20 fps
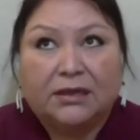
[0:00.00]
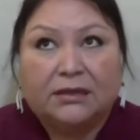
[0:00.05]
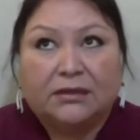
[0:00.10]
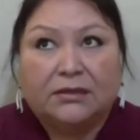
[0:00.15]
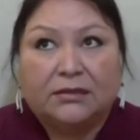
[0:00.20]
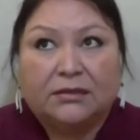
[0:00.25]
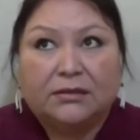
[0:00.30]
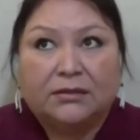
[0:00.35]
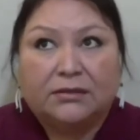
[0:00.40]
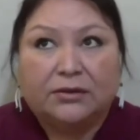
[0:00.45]

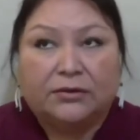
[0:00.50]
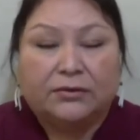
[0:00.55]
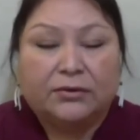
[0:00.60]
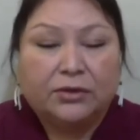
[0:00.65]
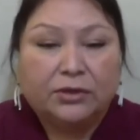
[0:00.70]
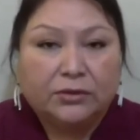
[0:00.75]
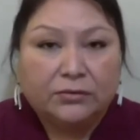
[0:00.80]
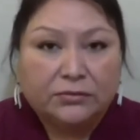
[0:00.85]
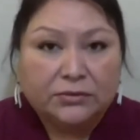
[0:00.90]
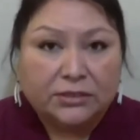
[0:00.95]
they're
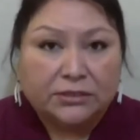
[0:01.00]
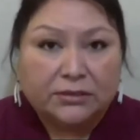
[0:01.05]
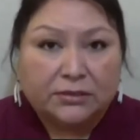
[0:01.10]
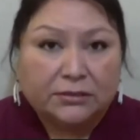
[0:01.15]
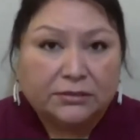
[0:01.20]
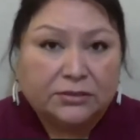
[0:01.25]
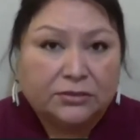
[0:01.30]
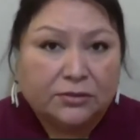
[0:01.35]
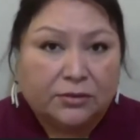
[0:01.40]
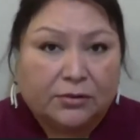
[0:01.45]
new
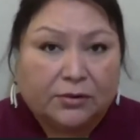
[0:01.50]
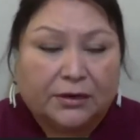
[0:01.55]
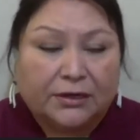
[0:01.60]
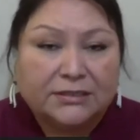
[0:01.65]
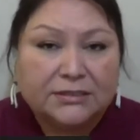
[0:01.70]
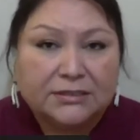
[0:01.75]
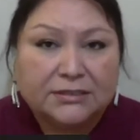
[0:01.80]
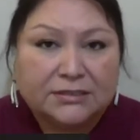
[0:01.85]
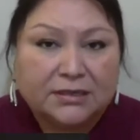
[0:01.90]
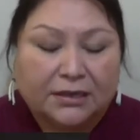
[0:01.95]
to a
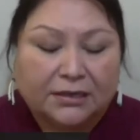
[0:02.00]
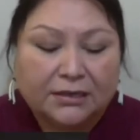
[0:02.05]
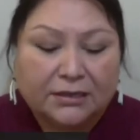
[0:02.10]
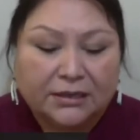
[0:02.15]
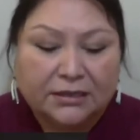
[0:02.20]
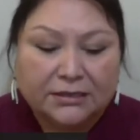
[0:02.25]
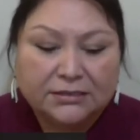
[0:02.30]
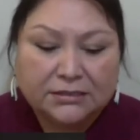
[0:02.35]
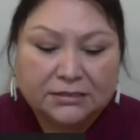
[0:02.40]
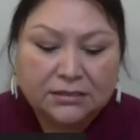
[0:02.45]
crisis like
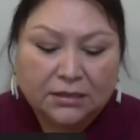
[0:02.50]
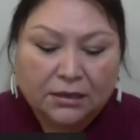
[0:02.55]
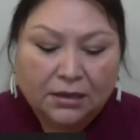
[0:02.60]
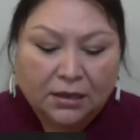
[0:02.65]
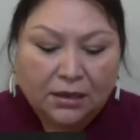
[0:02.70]
this,